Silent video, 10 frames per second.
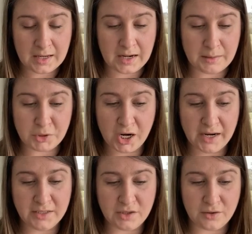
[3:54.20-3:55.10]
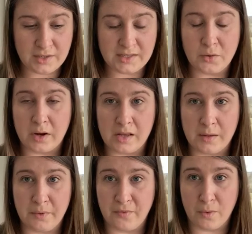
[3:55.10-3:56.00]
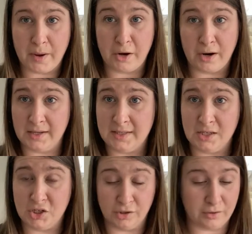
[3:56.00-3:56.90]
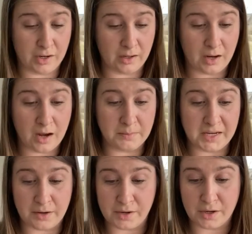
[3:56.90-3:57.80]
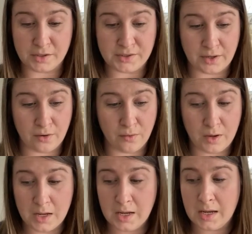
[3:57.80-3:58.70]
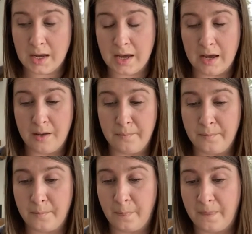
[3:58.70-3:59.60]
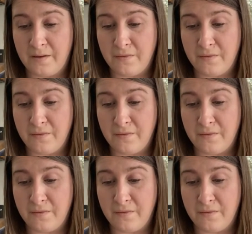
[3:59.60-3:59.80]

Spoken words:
and I'm trying to do this quickly before my crazy children come down here. So if